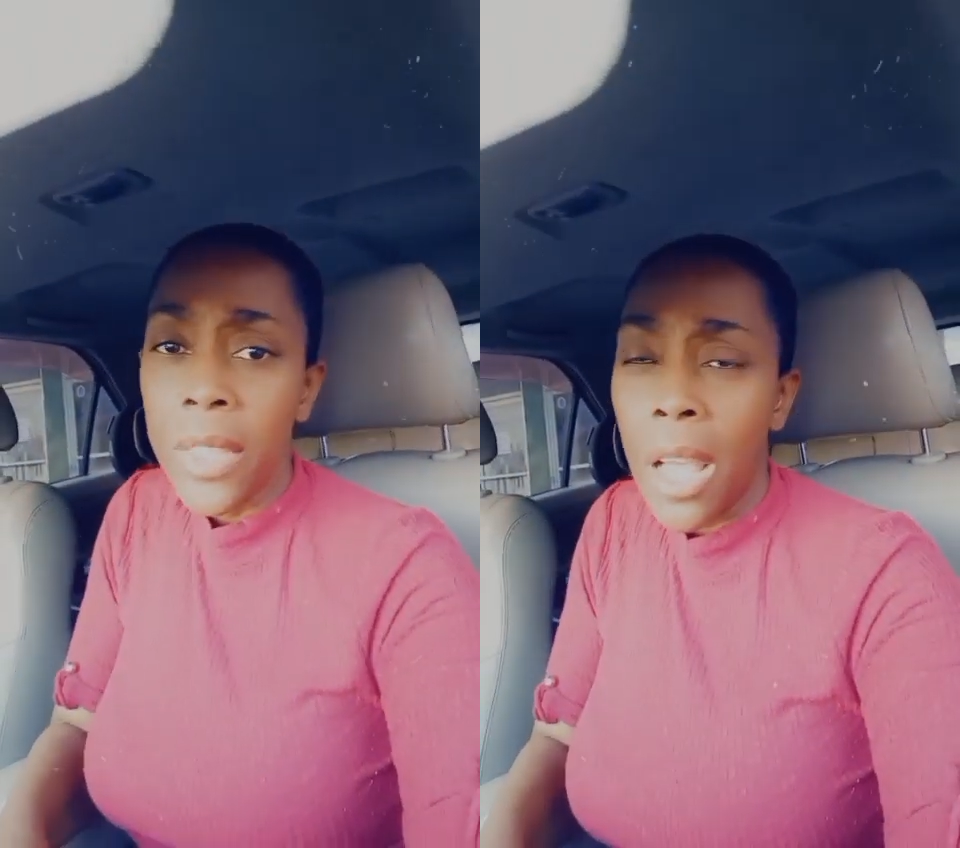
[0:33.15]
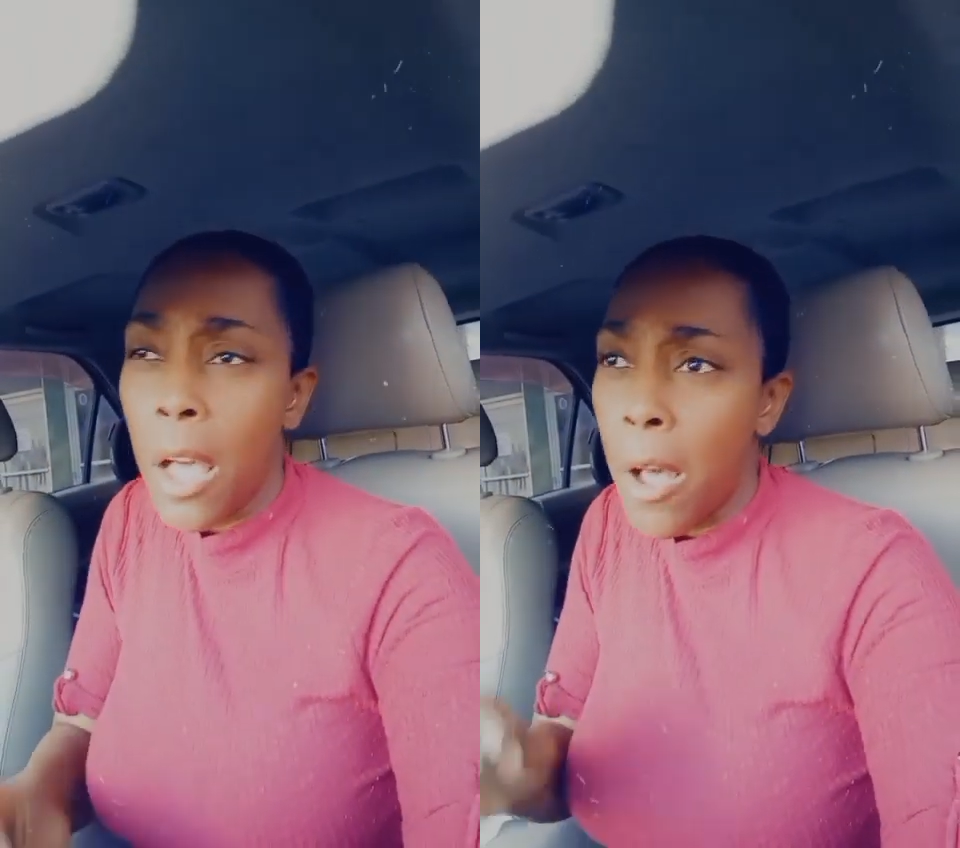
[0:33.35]

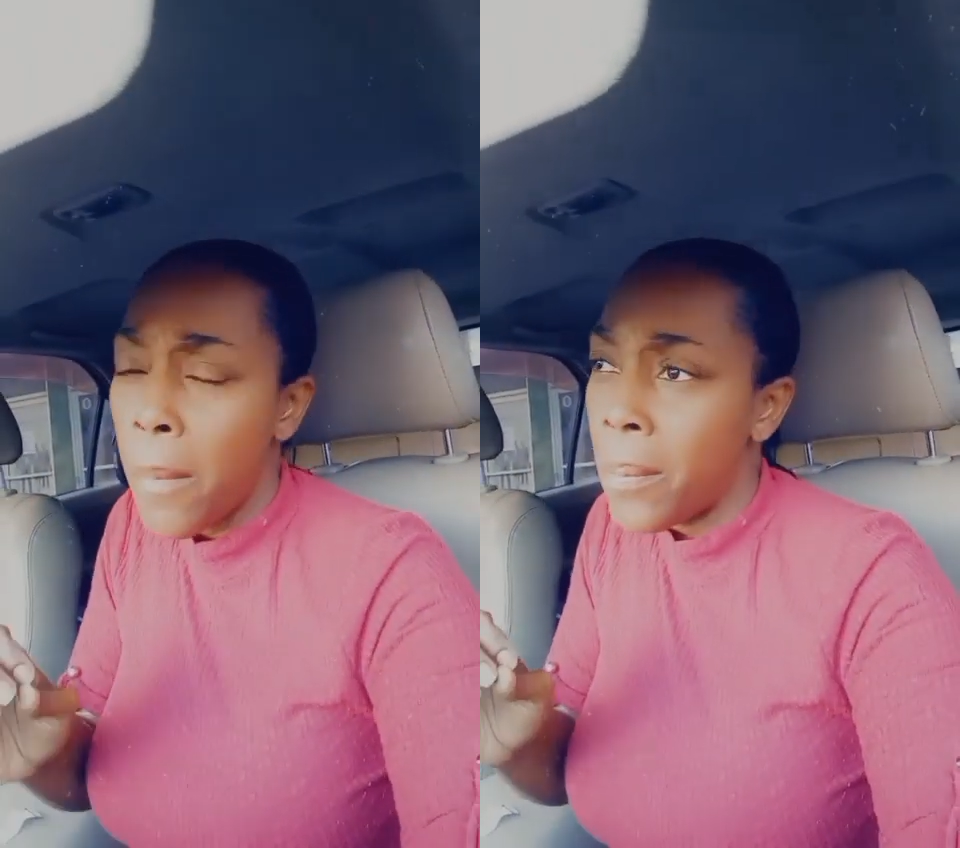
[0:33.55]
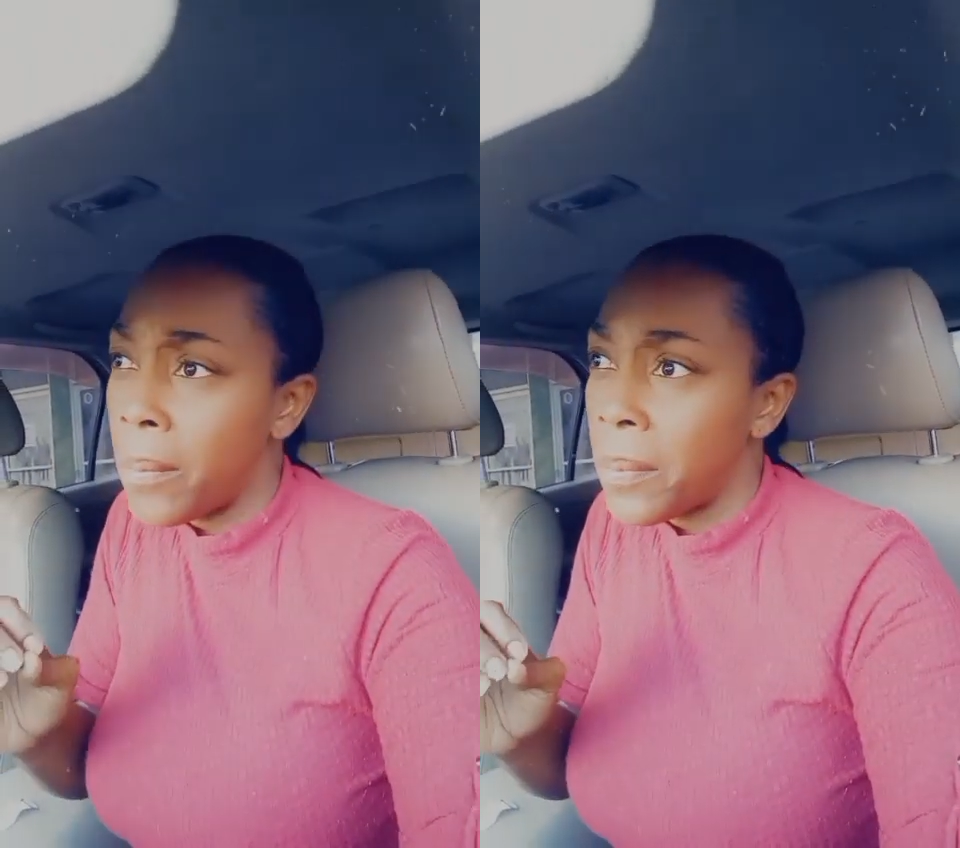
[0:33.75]

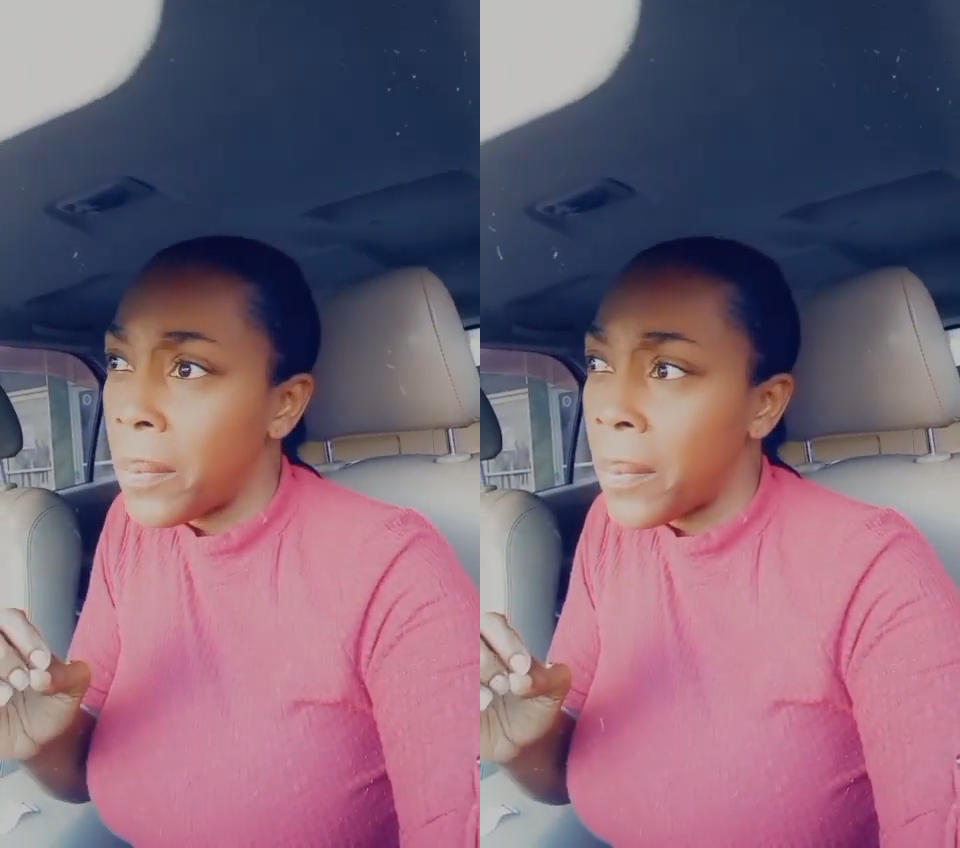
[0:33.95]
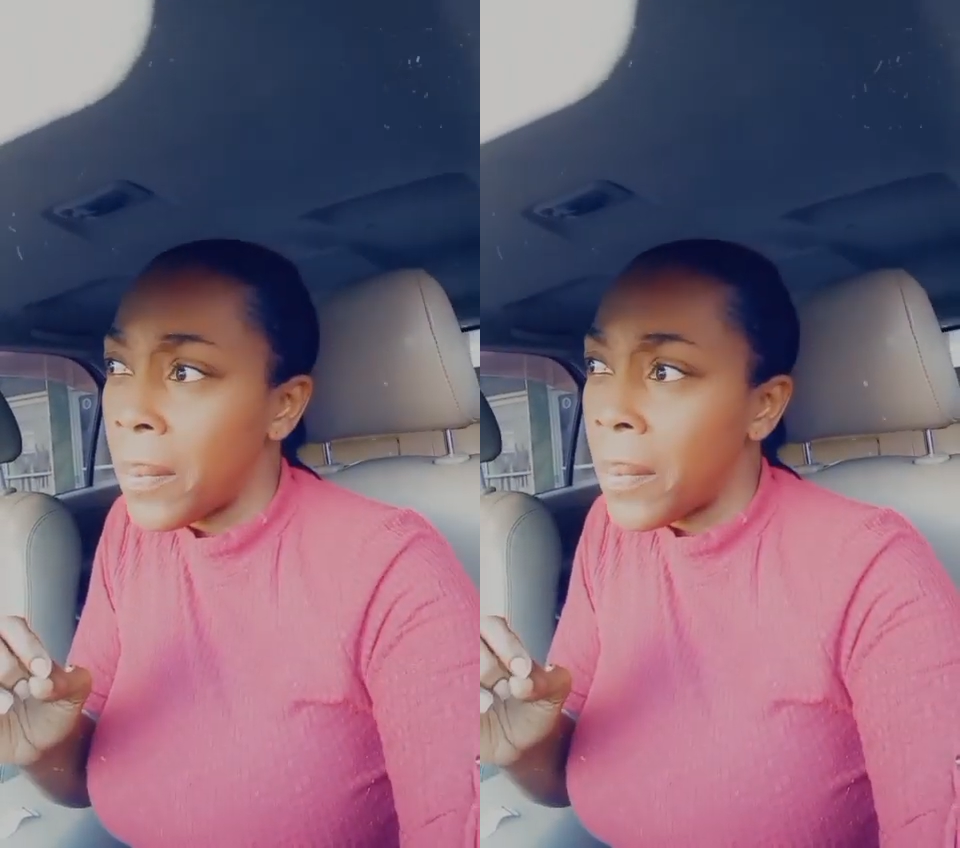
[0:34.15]
Um,
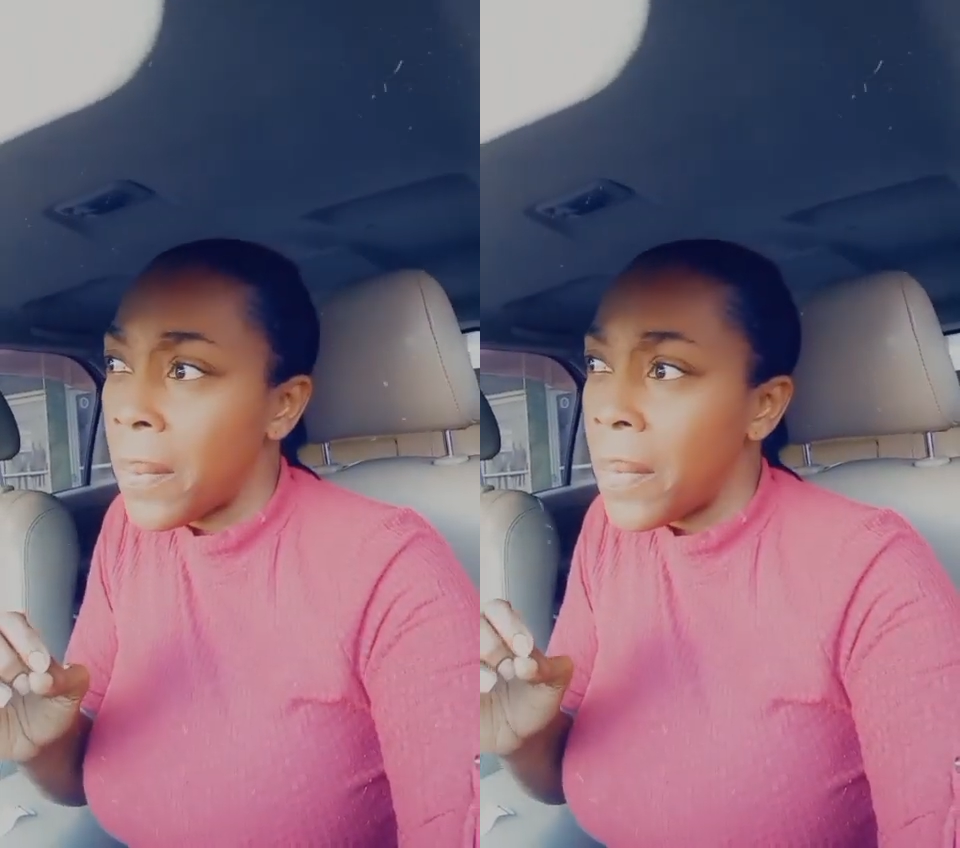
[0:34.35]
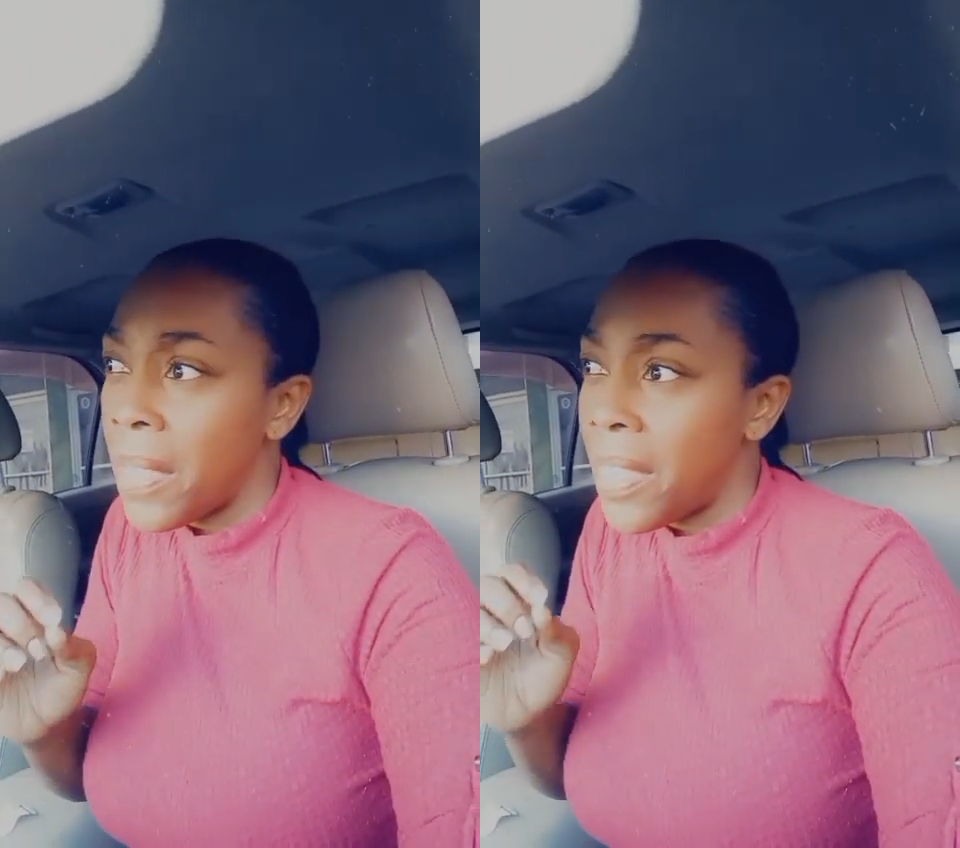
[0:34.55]

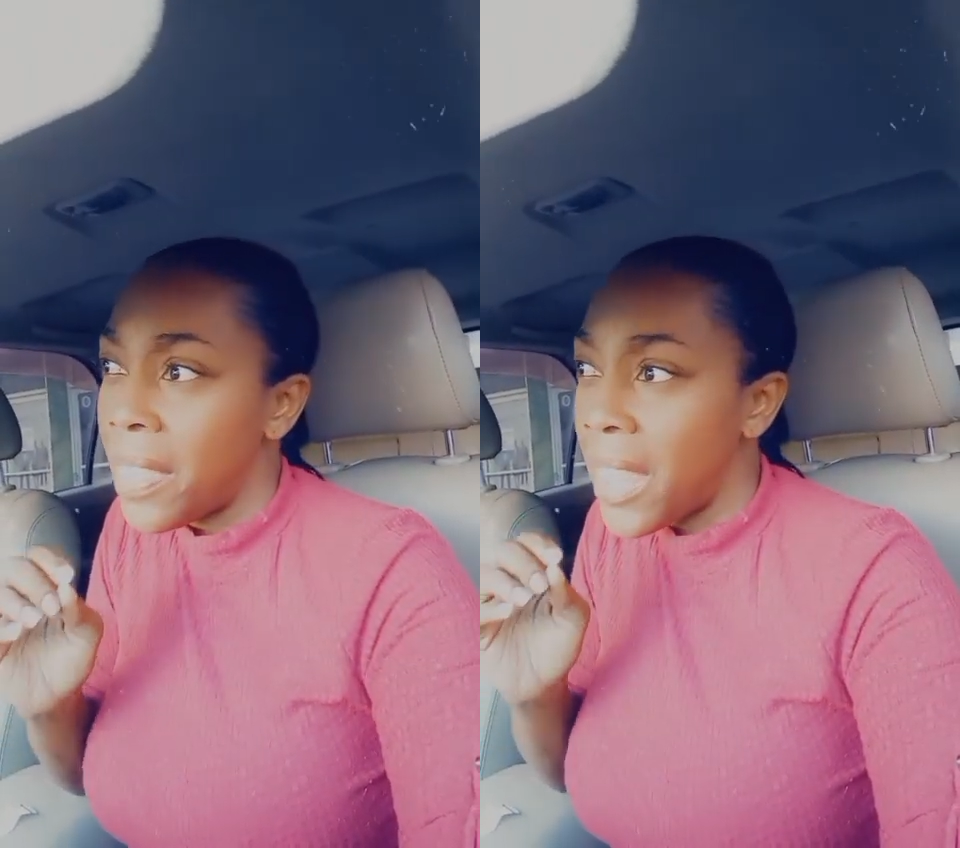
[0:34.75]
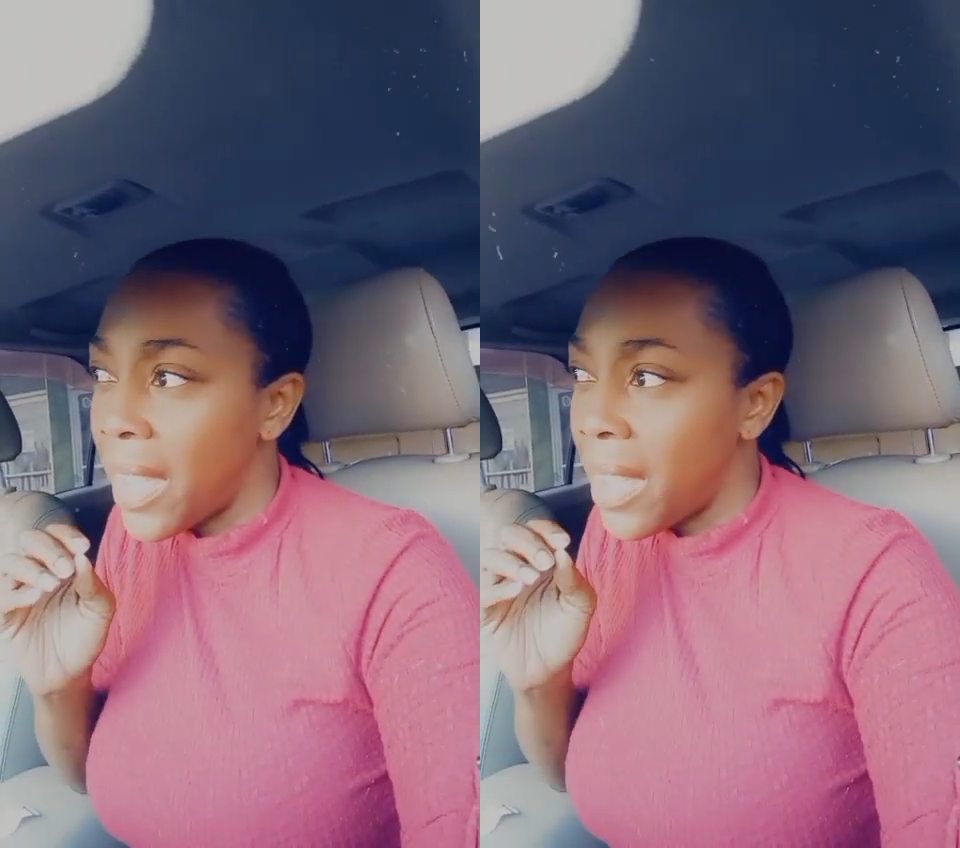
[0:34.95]

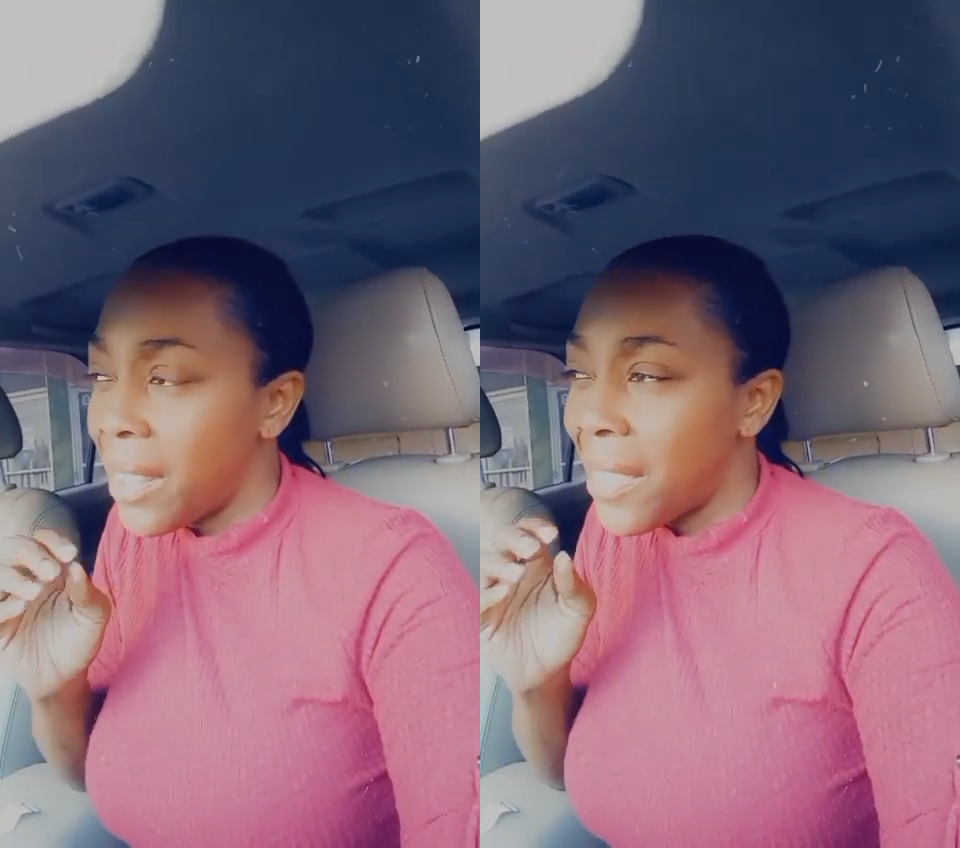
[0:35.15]
they